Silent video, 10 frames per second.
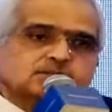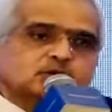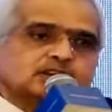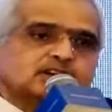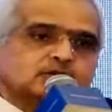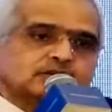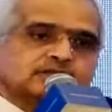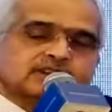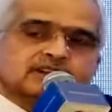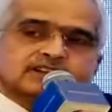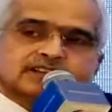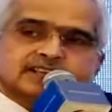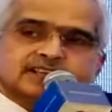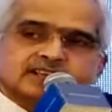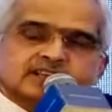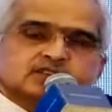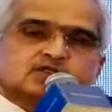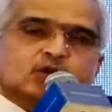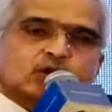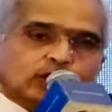put into difficulty.
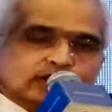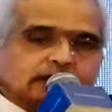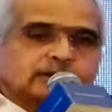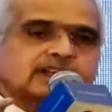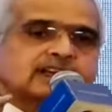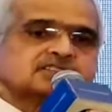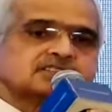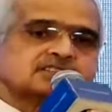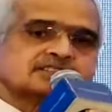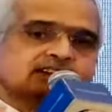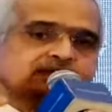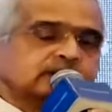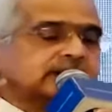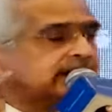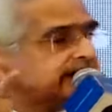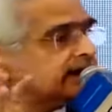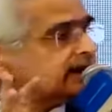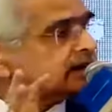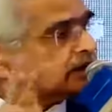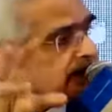So all our actions have been taken
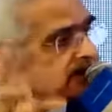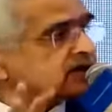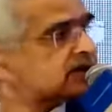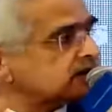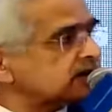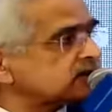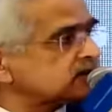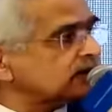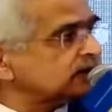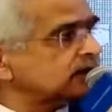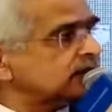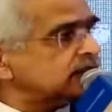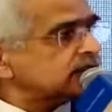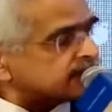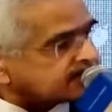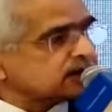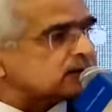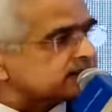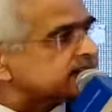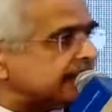in the best interest of
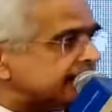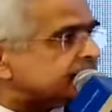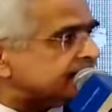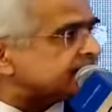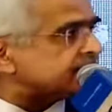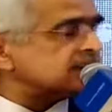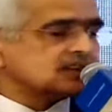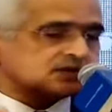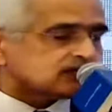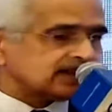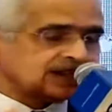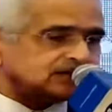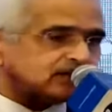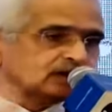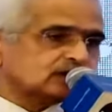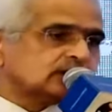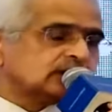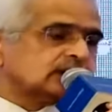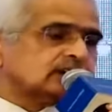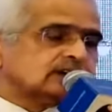customer's interest. So therefore,
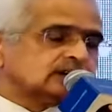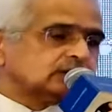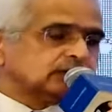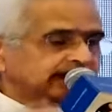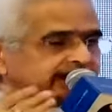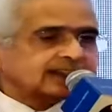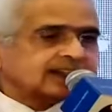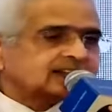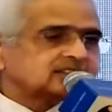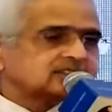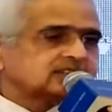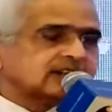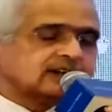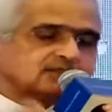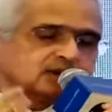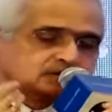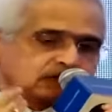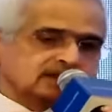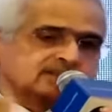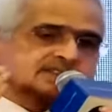we take action after
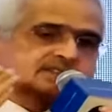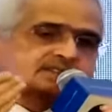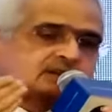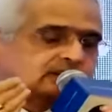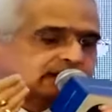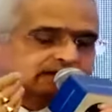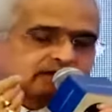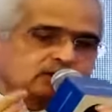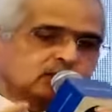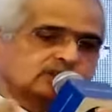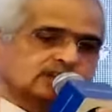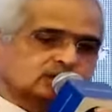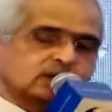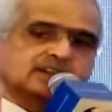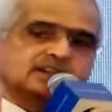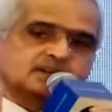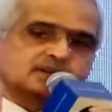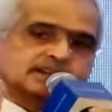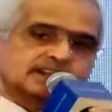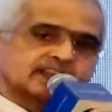months or after more than 1 year
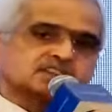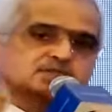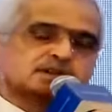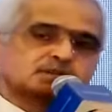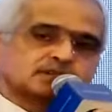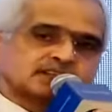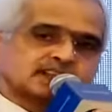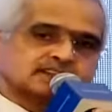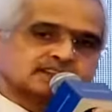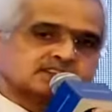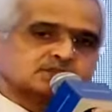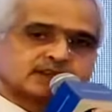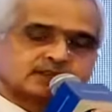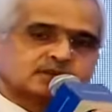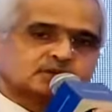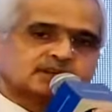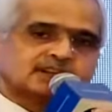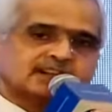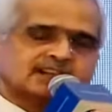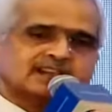of engagement with the entities wherever we
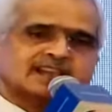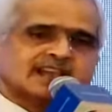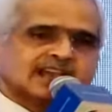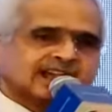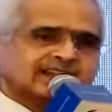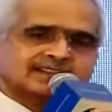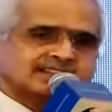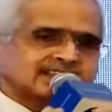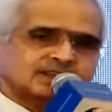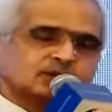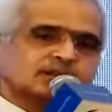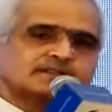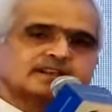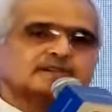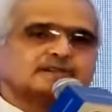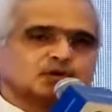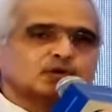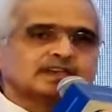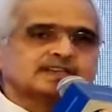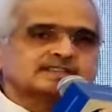take. And these are only very
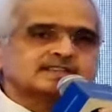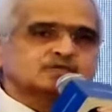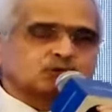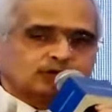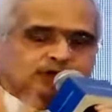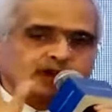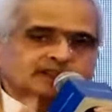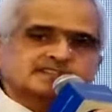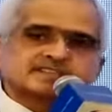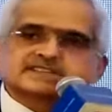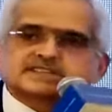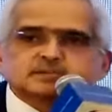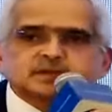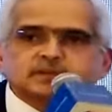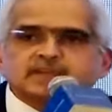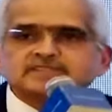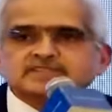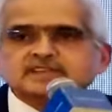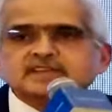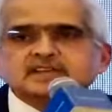few cases. Overall, the system
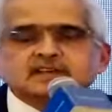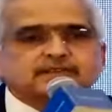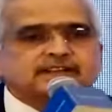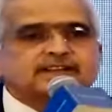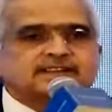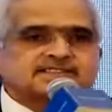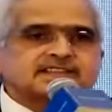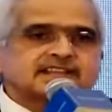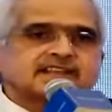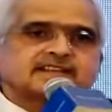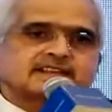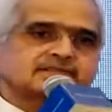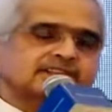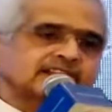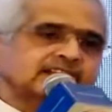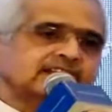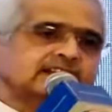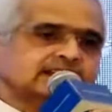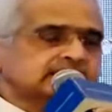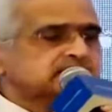remains very resilient and very
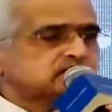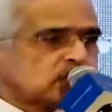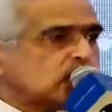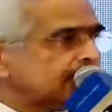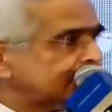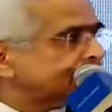strong.